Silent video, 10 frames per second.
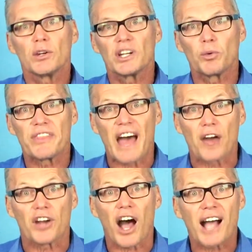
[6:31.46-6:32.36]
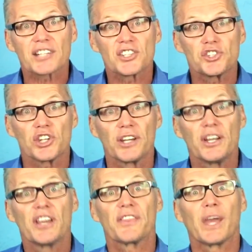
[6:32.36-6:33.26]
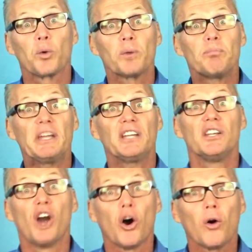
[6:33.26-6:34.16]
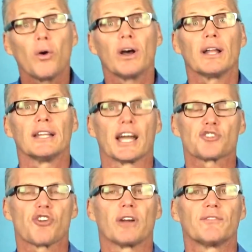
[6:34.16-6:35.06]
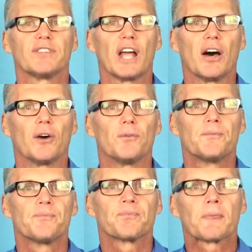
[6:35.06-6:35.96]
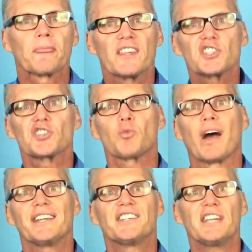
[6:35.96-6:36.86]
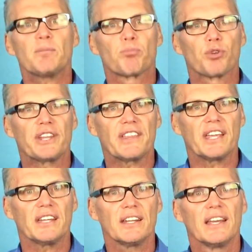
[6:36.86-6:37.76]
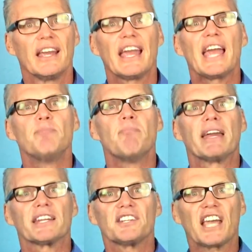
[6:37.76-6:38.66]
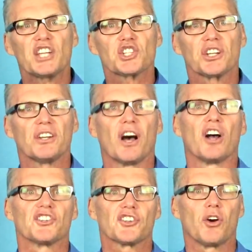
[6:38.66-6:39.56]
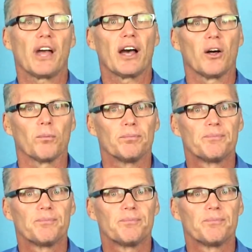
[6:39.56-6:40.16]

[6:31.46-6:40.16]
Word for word: Now, without oxygen, there would be no electron flow. This is why deep breathing and meditation also help.